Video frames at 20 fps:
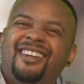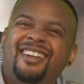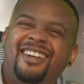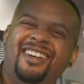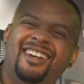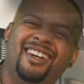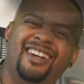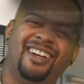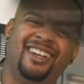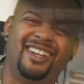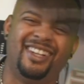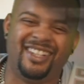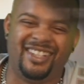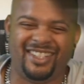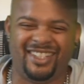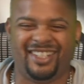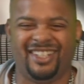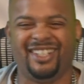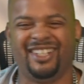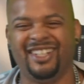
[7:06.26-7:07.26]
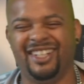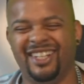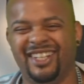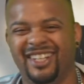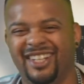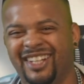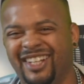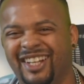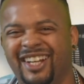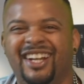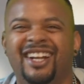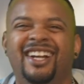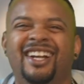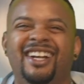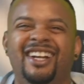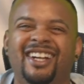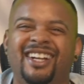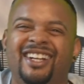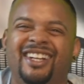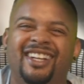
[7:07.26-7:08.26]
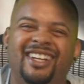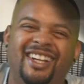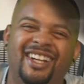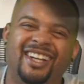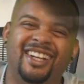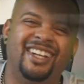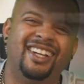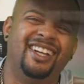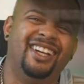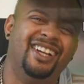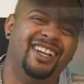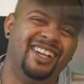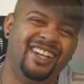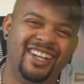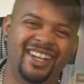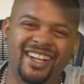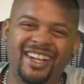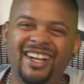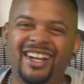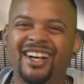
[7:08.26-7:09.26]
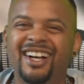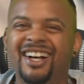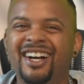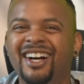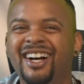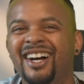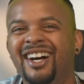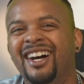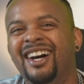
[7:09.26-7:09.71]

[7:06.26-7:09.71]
(not speaking)